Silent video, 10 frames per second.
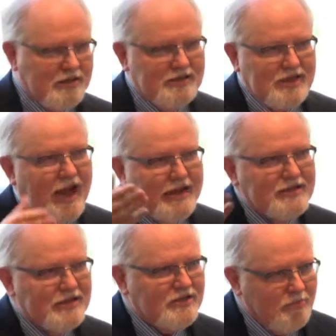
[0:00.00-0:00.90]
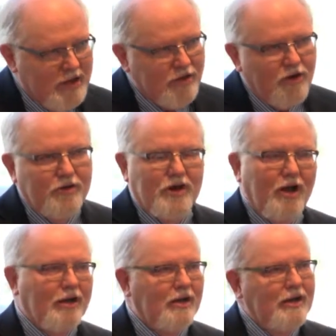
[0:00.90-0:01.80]
the sciences of Peter
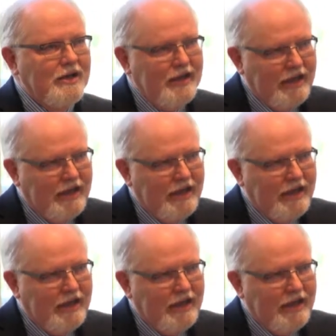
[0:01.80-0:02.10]
O'Donnell